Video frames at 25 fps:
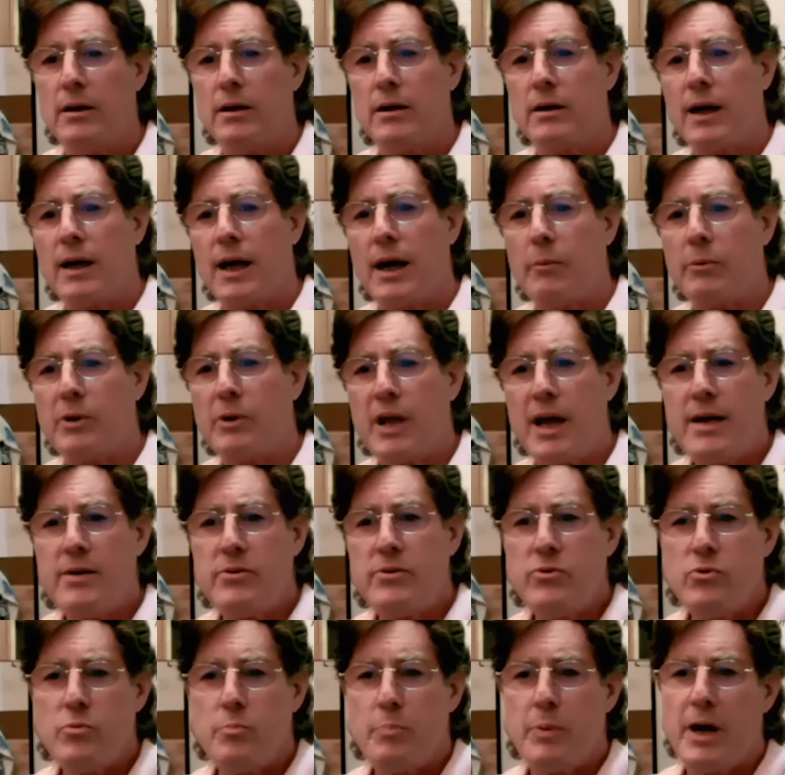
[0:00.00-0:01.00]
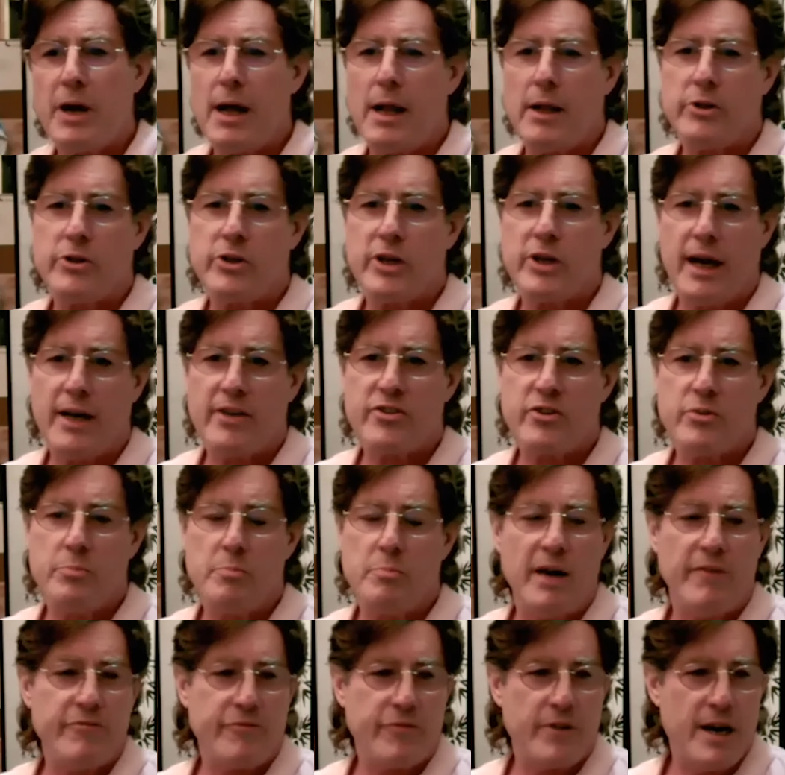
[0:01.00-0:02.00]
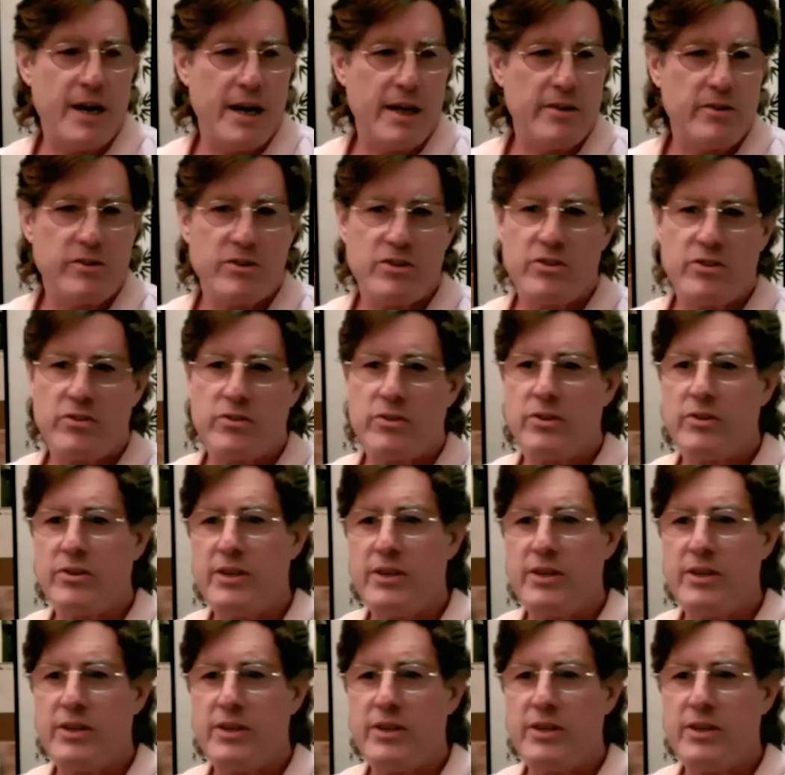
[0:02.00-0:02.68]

I would like to apologize to my friends,